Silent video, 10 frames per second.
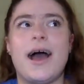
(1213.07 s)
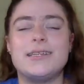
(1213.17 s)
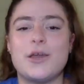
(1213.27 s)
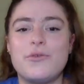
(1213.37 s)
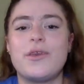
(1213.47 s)

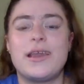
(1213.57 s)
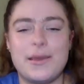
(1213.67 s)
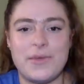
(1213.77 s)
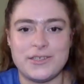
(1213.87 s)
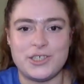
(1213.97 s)
don't think
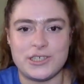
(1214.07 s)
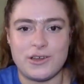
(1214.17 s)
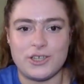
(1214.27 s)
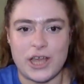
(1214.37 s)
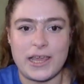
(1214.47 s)
it means she's
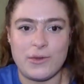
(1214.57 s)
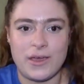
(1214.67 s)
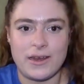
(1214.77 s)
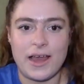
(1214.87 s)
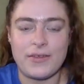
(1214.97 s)
not
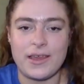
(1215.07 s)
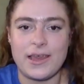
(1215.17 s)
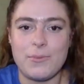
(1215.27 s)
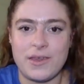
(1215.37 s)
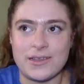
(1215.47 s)
genuine. I think
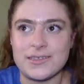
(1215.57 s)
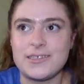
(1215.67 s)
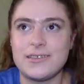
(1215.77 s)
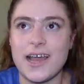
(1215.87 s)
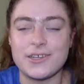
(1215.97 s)
it
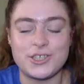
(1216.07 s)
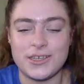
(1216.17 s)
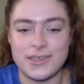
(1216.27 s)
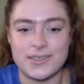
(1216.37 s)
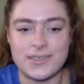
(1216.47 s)
means that
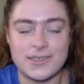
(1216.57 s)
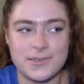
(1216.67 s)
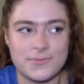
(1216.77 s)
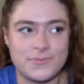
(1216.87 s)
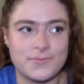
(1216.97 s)
she's